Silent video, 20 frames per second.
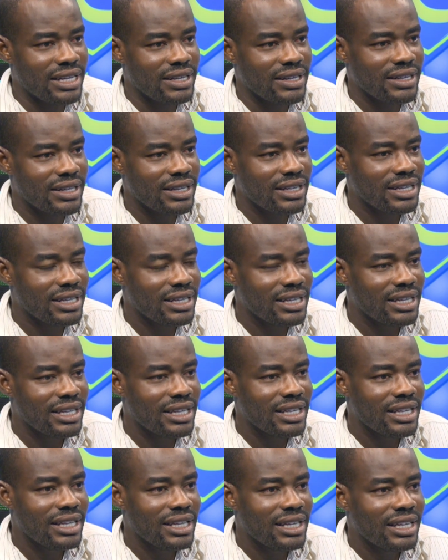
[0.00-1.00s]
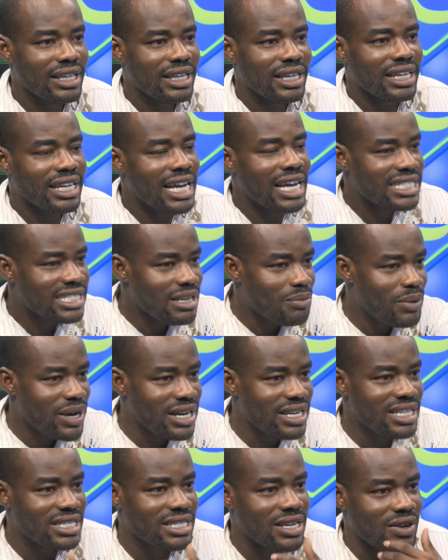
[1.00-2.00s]
Yep. There are
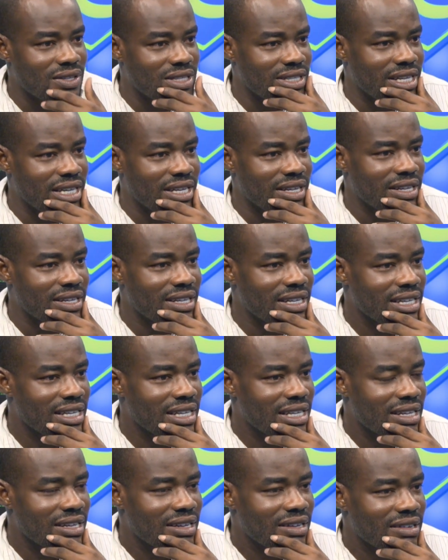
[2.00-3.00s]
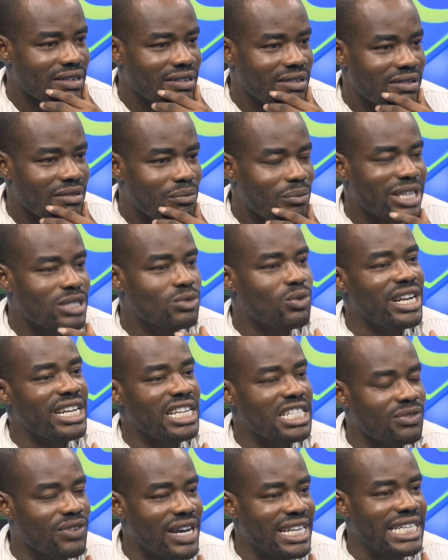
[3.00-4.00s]
Japanese out there. Mm. But when
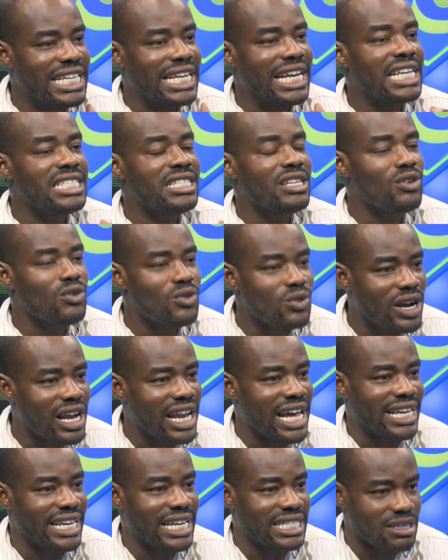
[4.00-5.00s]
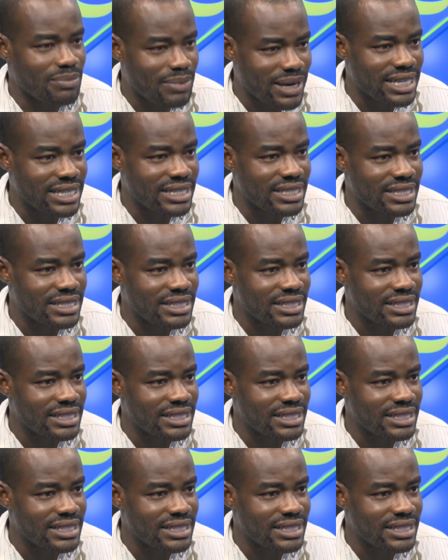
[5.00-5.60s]
he's fighting, doesn't look like a Japanese.